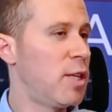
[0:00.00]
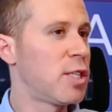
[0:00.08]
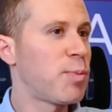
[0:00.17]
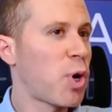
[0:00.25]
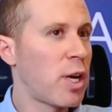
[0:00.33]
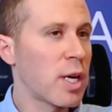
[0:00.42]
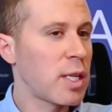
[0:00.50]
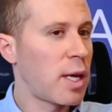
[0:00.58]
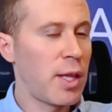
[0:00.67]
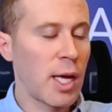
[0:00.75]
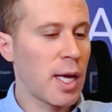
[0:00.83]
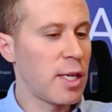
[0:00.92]
This
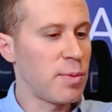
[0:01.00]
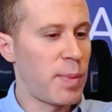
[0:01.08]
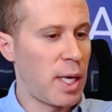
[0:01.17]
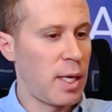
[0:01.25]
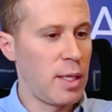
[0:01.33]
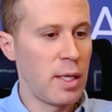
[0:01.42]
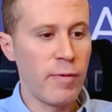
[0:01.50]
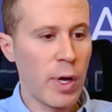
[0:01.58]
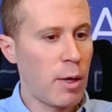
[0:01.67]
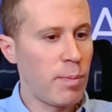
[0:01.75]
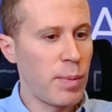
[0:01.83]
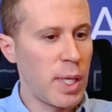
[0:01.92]
product, I think, has been in
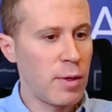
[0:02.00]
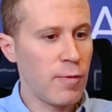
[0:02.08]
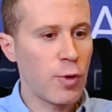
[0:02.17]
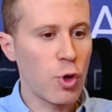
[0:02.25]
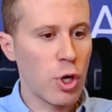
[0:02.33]
development